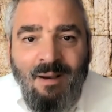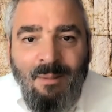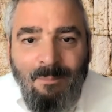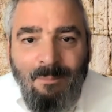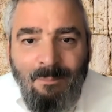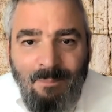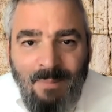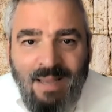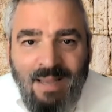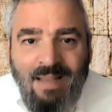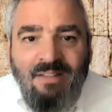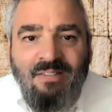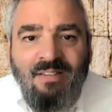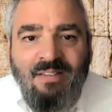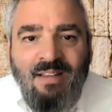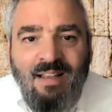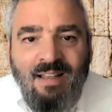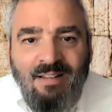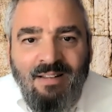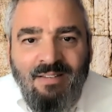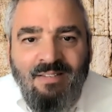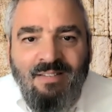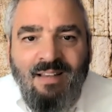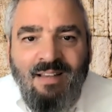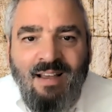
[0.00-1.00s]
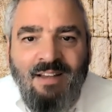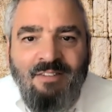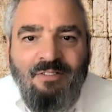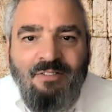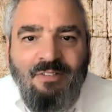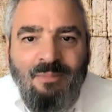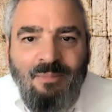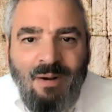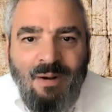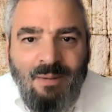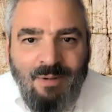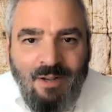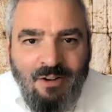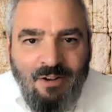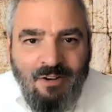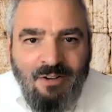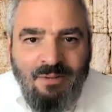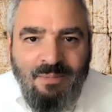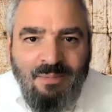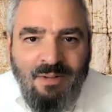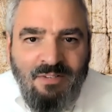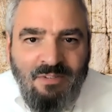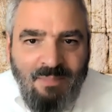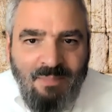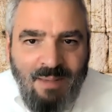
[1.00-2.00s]
amazing insight from Rabbi
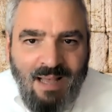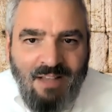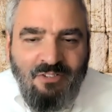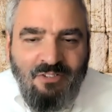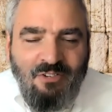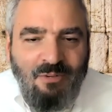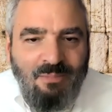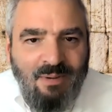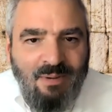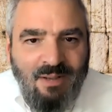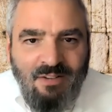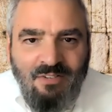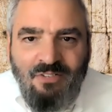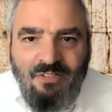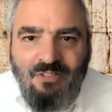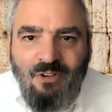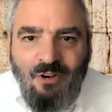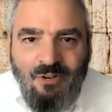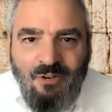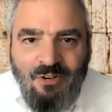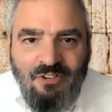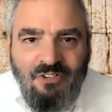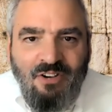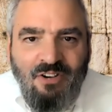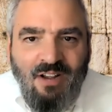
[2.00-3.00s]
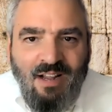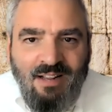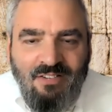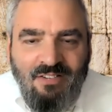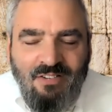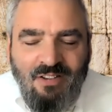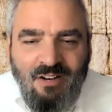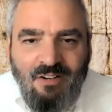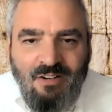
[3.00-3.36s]
Goodman's masterpiece, Torah Giants on